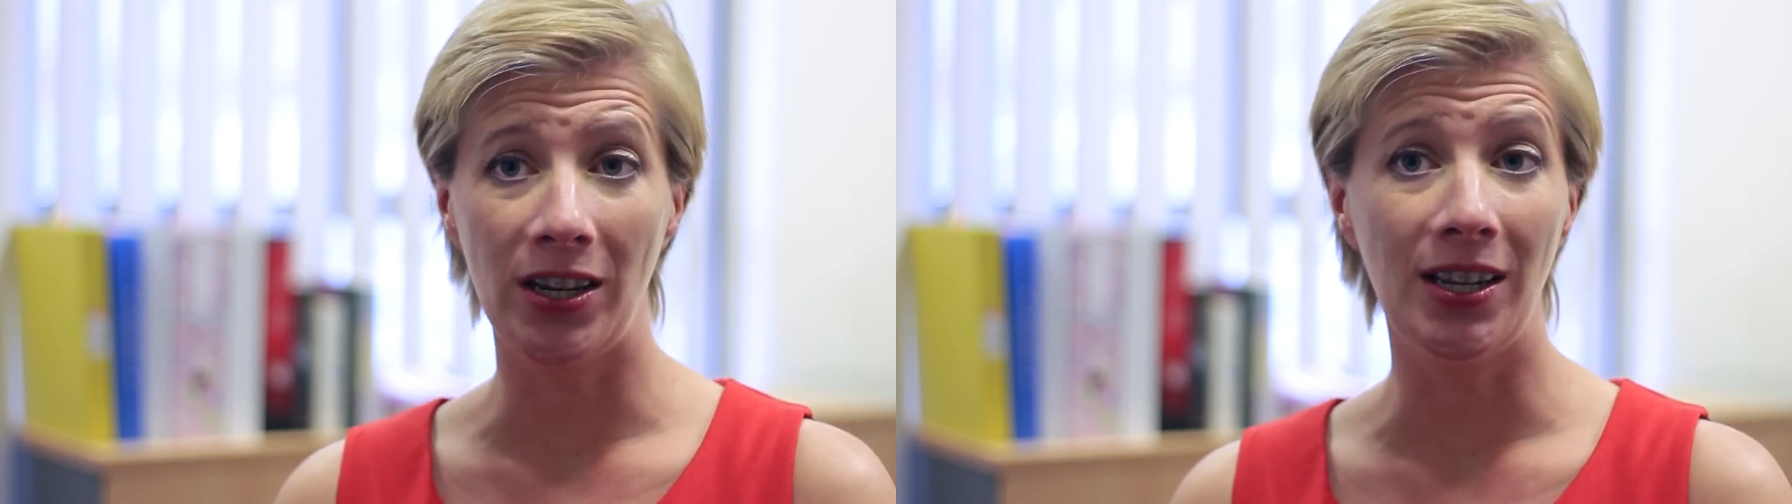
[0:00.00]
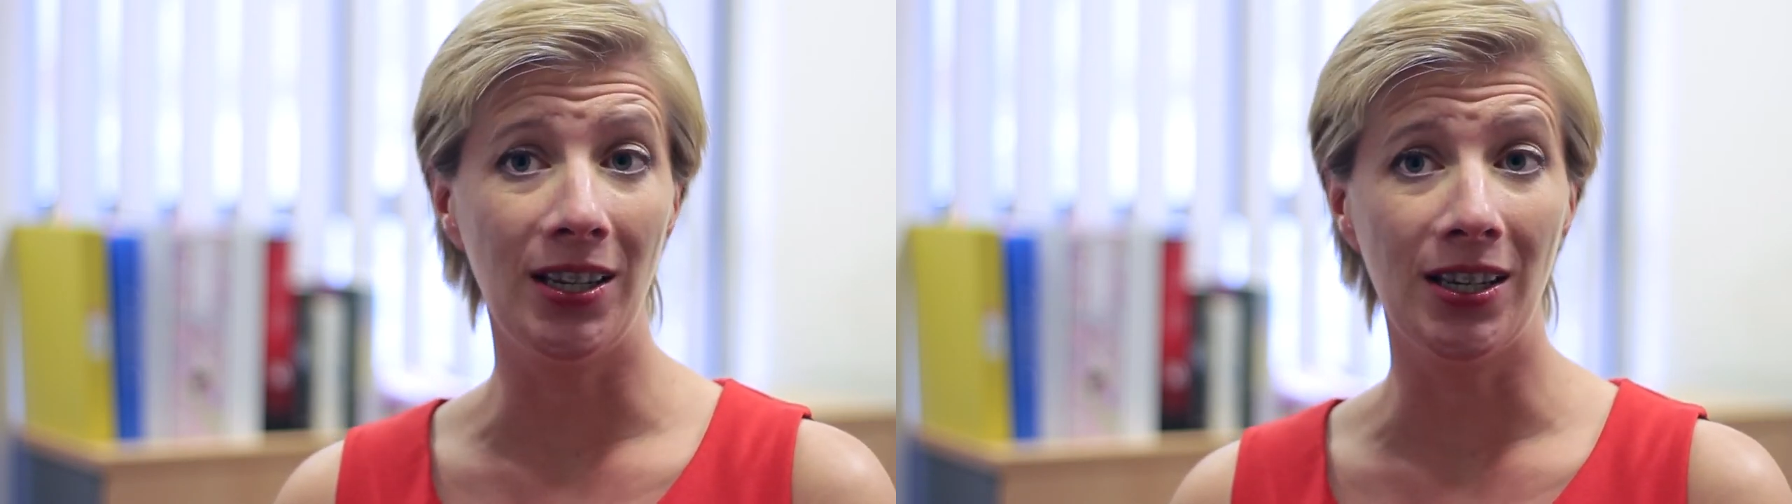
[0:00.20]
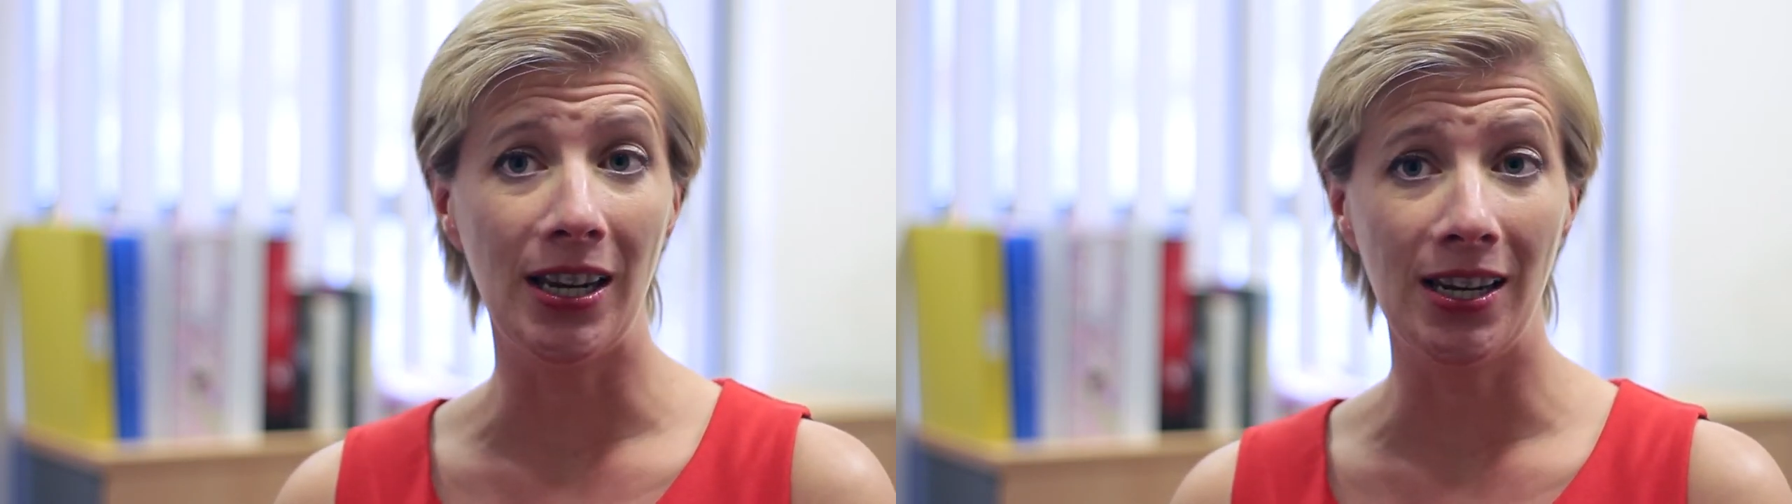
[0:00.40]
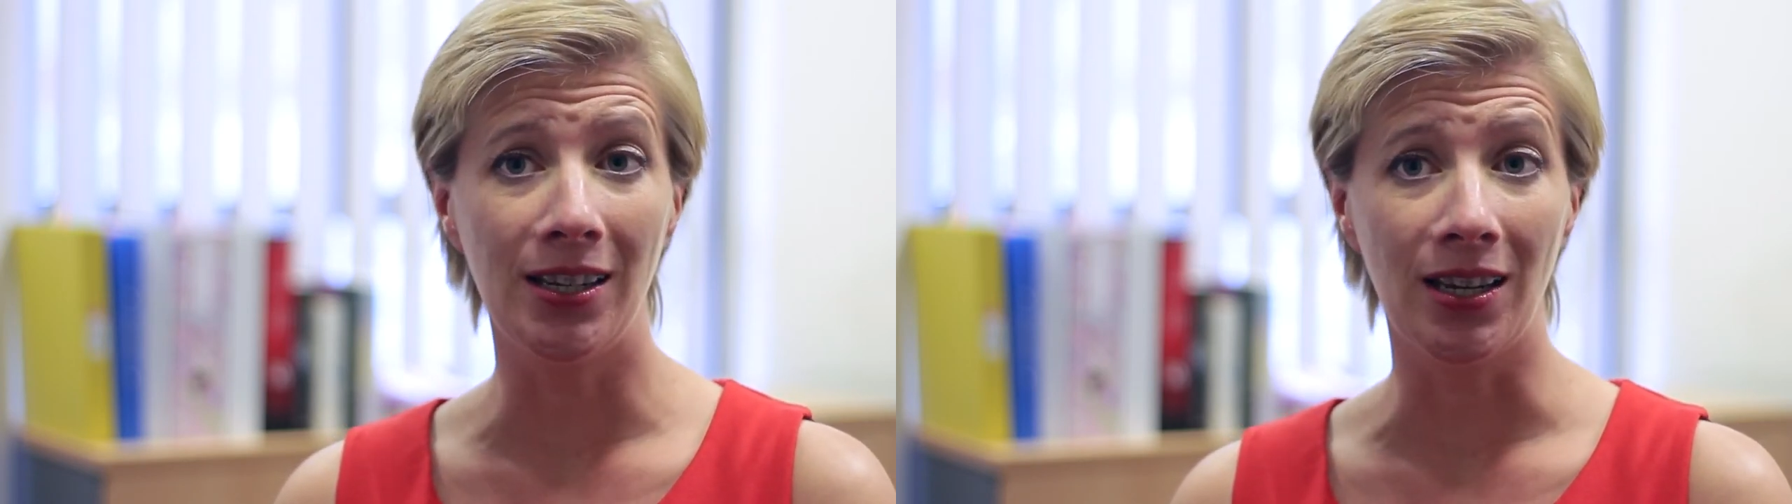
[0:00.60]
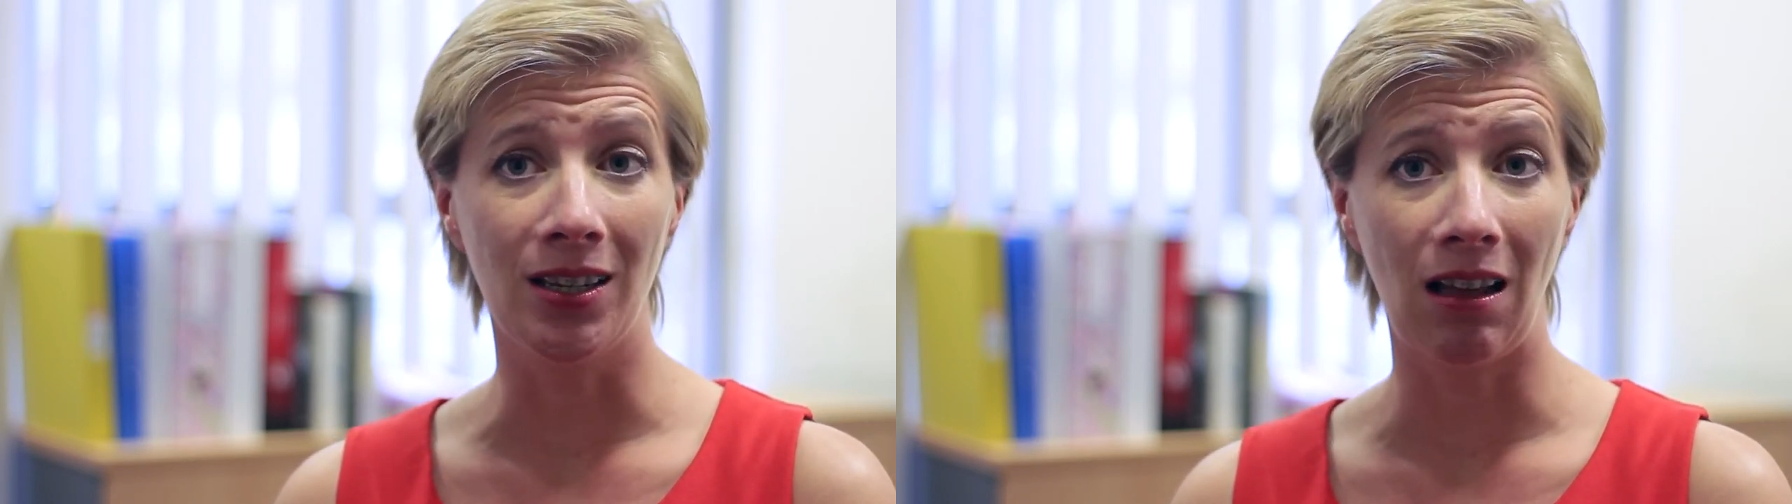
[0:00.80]
his needs
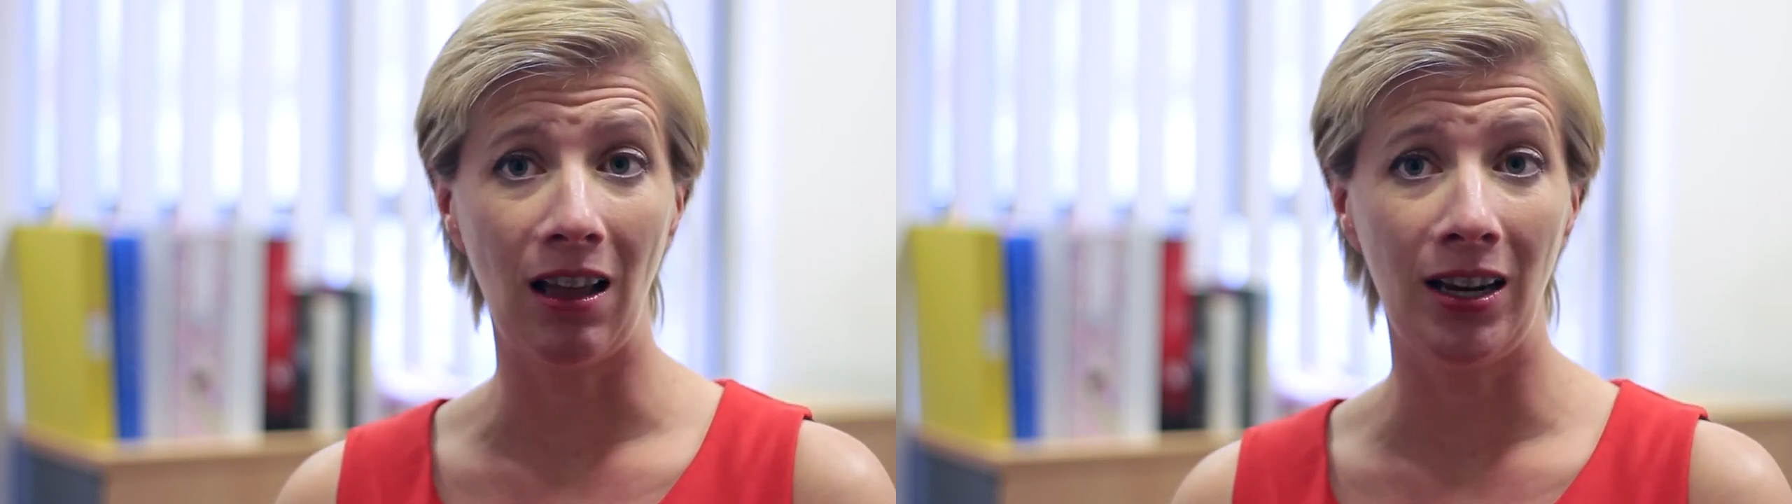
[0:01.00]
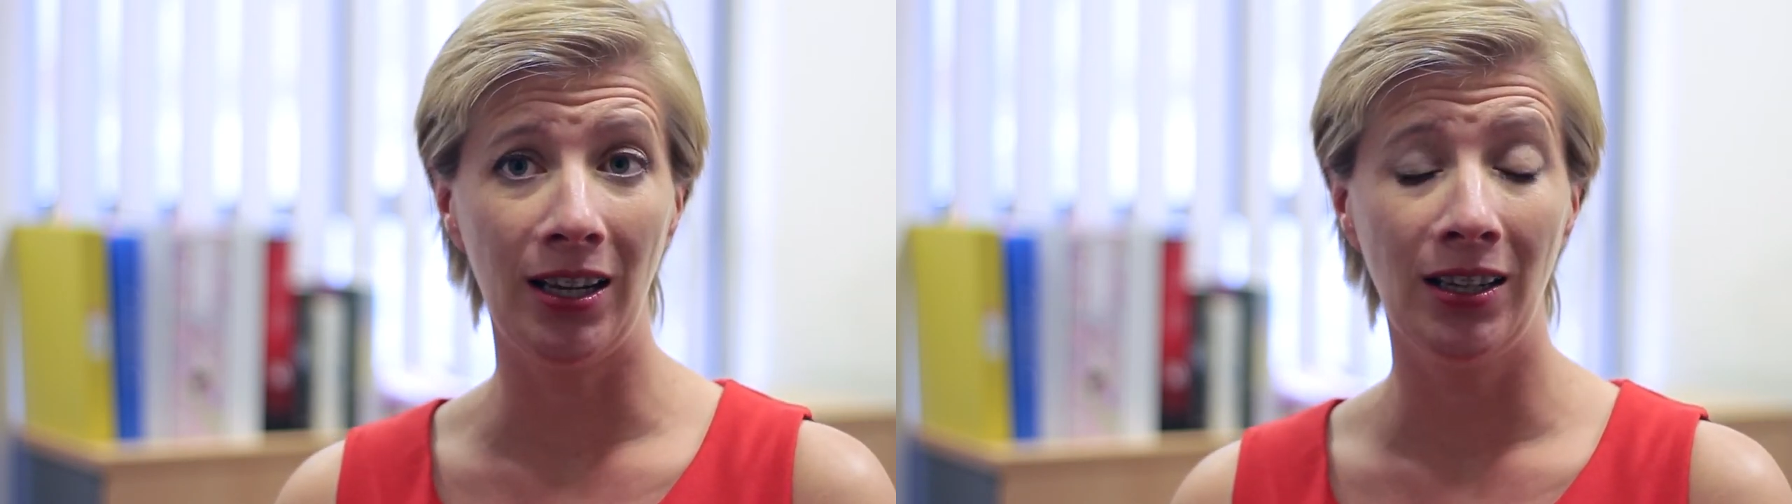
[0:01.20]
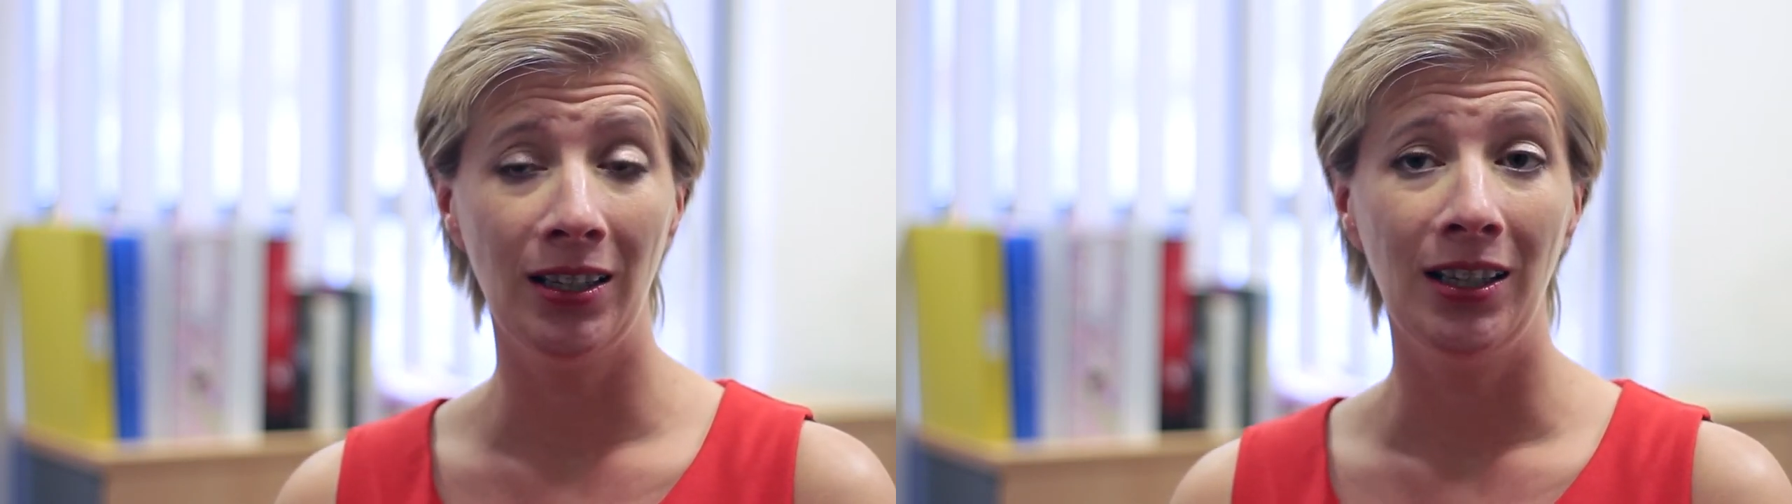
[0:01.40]
entirely.